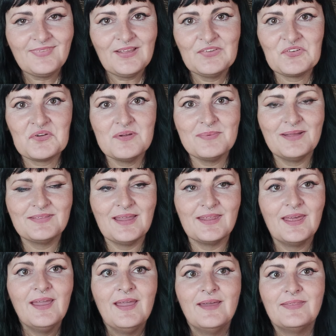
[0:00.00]
sorry about that.
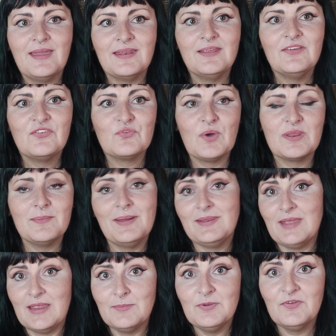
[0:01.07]
That is one of my
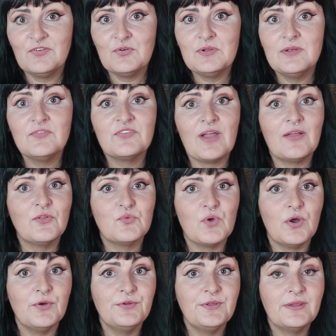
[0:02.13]
neighbors who lives down the
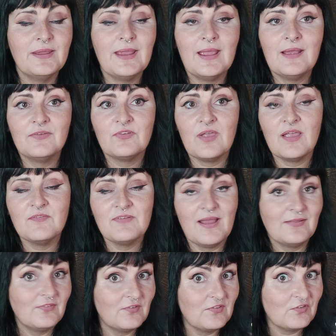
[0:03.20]
road. He has a
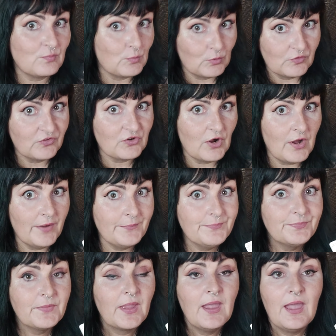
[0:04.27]
fancy sports car
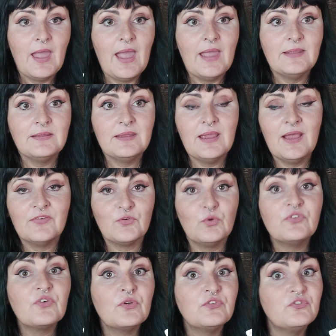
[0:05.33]
and he has
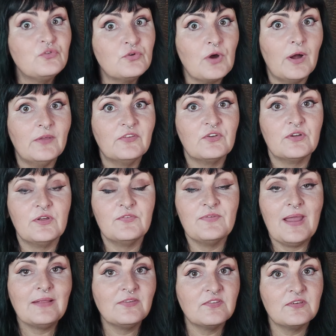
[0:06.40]
also two cars. He's got a
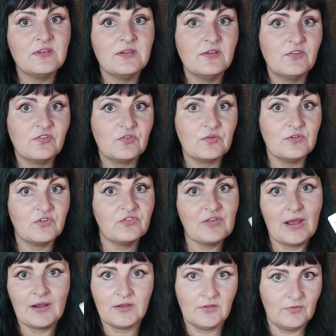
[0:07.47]
fancy
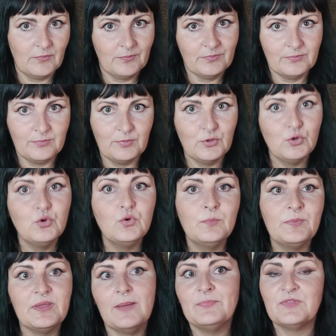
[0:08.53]
stuck blue
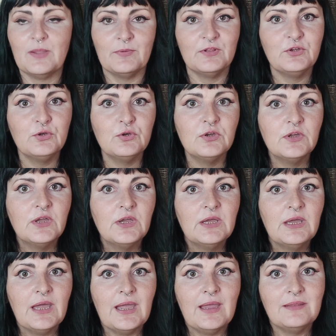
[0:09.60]
BMW
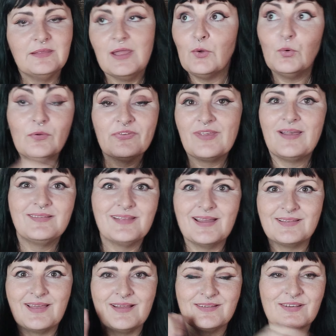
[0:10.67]
and they all sound
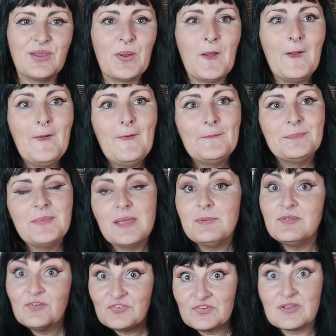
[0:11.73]
like that. So
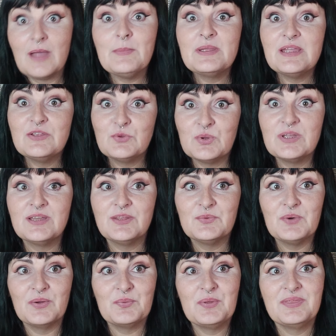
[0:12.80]
maybe this is coming in quicker than
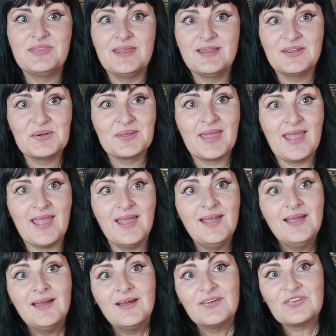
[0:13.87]
what we think, okay?
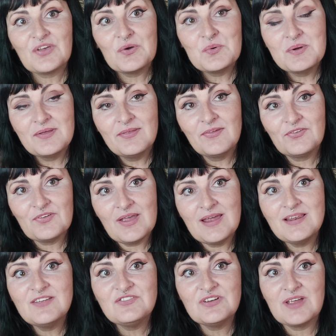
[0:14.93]
So with this
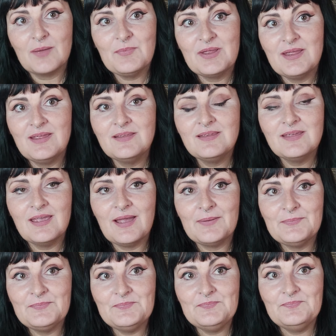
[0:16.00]
energy coming in
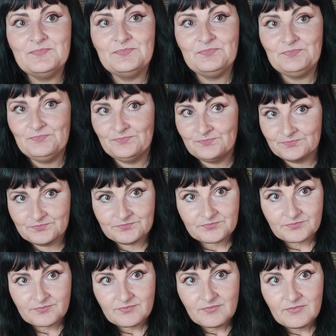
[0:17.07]
here,
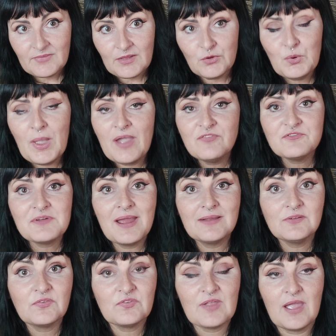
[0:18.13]
you have to
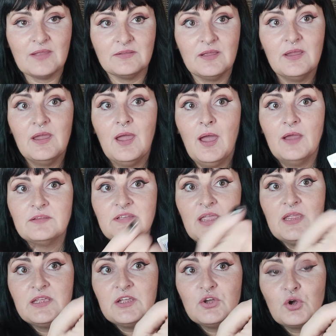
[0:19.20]
understand
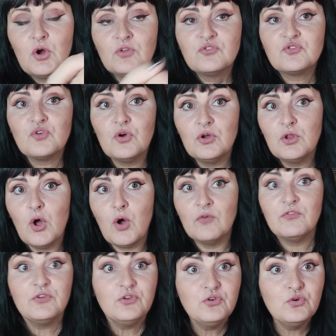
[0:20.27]
taking control of